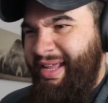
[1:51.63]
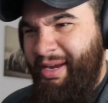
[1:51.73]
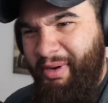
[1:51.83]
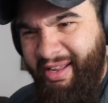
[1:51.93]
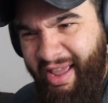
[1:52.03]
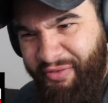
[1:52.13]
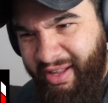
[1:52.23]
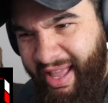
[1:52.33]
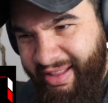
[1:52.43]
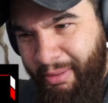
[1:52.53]
Anybody that
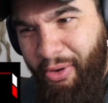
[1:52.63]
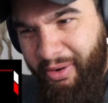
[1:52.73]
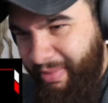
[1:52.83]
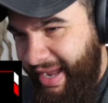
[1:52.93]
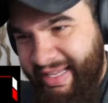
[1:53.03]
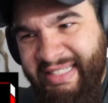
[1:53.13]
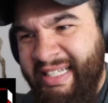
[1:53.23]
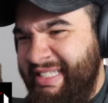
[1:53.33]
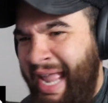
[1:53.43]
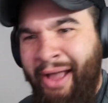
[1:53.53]
feel like that brought back that's
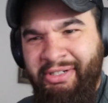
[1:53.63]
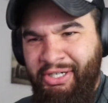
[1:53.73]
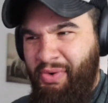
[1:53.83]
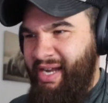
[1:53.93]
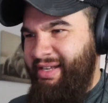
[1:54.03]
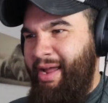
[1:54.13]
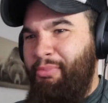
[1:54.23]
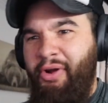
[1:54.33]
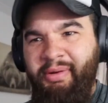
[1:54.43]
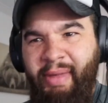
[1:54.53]
nostalgic right there. That
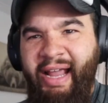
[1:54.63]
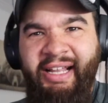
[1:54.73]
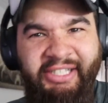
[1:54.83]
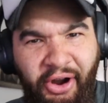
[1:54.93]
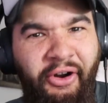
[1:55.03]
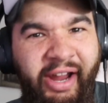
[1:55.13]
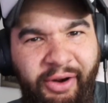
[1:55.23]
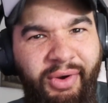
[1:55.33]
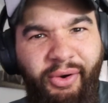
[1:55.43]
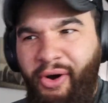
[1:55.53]
brought back Guitar
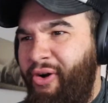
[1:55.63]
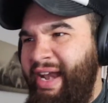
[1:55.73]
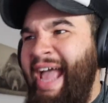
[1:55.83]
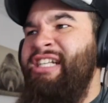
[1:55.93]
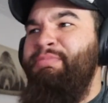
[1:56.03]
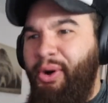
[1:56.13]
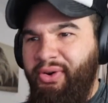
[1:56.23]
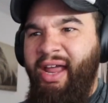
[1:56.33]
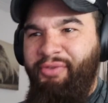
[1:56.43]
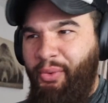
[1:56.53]
Hero on
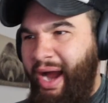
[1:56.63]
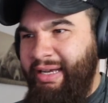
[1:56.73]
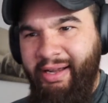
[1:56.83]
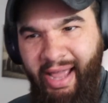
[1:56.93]
expert level right there.